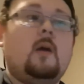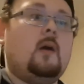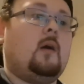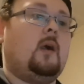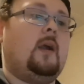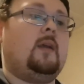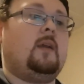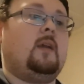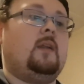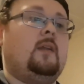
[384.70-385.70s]

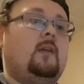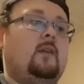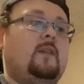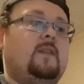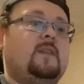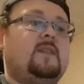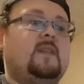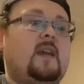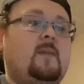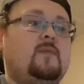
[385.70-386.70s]
Alright, and here is the
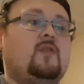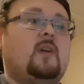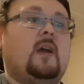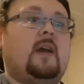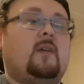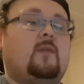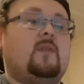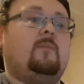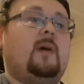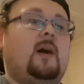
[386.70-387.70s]
same track with
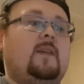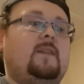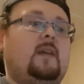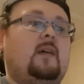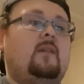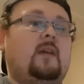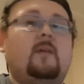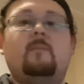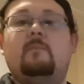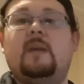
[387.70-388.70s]
the Boss
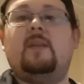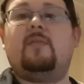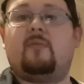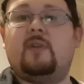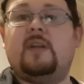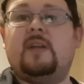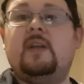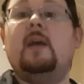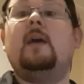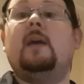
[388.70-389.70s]

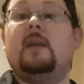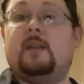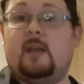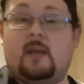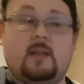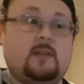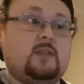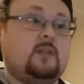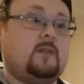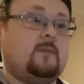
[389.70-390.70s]
LMB-3 engaged.